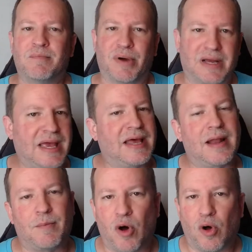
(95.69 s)
But
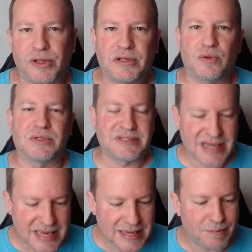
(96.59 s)
again, I'm only doing
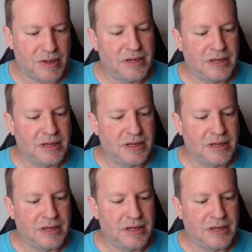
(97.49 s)
team